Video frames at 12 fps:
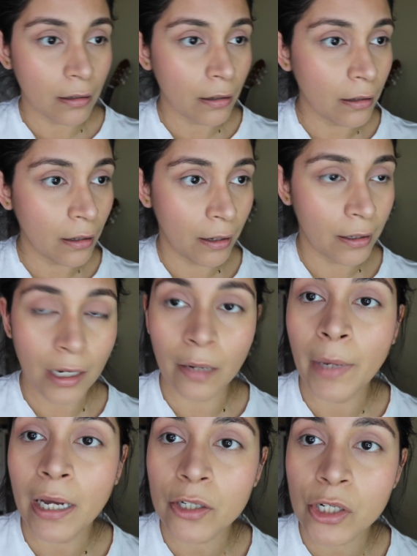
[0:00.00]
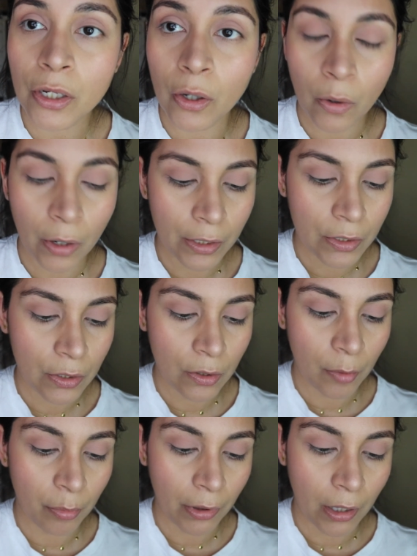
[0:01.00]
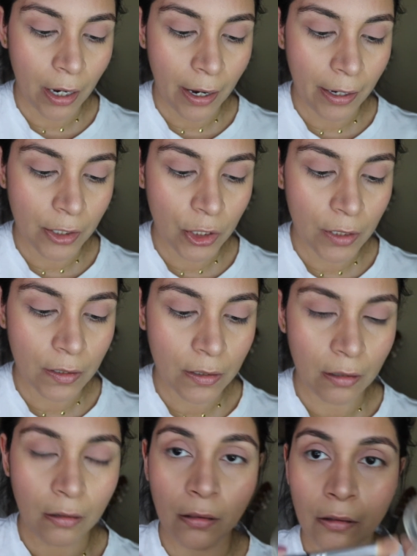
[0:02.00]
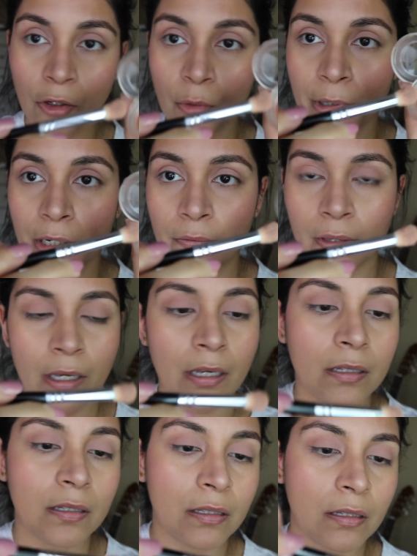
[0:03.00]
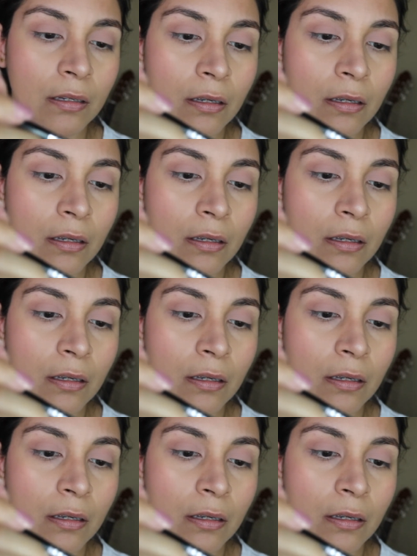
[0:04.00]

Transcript: And I'm actually going to apply just a little bit of this